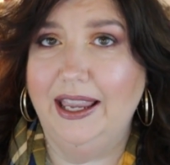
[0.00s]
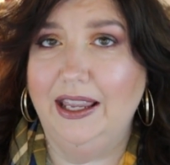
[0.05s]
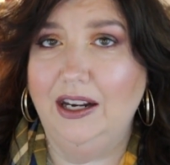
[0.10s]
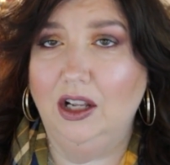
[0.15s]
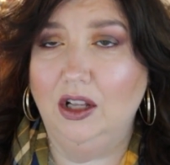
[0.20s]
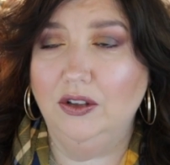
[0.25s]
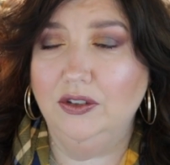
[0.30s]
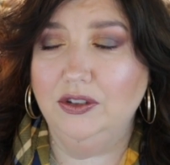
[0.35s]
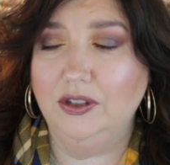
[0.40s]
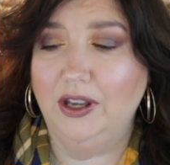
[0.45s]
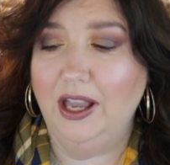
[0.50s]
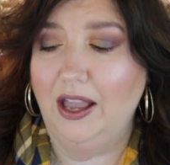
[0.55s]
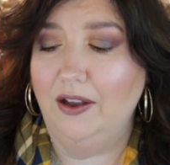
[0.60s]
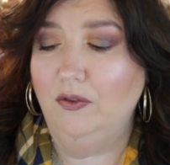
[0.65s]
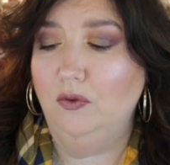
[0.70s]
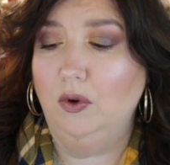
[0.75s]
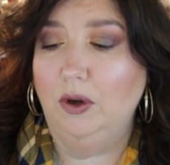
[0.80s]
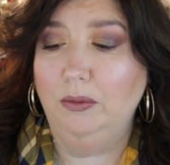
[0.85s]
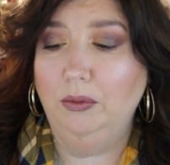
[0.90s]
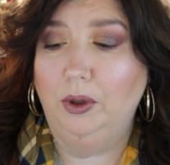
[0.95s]
And I also
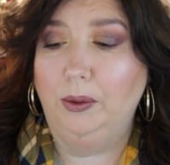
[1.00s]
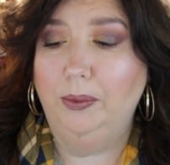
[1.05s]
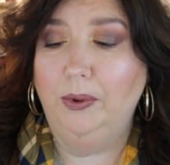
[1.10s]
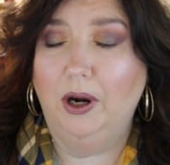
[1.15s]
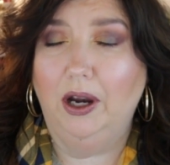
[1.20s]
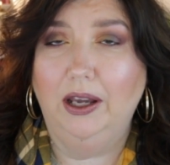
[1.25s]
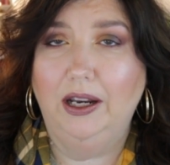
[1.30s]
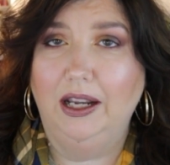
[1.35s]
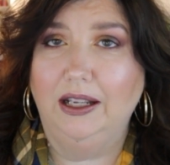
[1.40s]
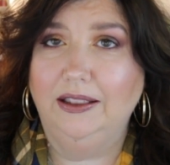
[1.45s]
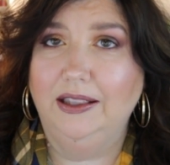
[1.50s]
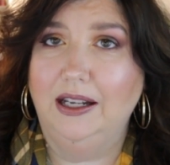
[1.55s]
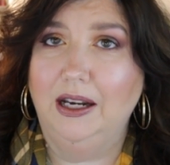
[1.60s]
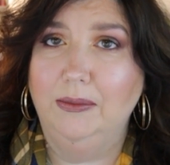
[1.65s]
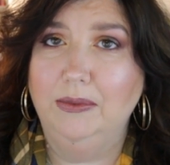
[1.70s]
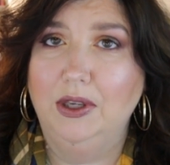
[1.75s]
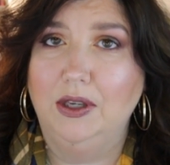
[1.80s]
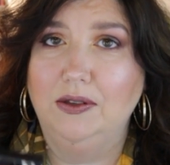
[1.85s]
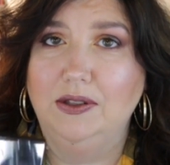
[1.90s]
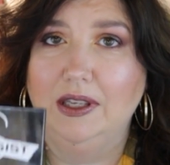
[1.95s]
have one more product that
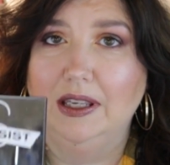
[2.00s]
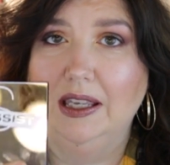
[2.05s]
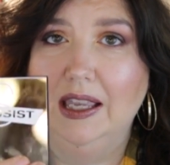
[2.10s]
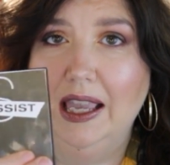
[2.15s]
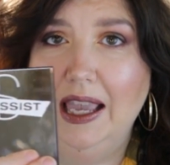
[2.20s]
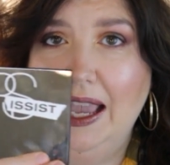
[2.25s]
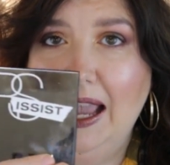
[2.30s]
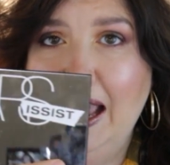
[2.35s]
I'm using,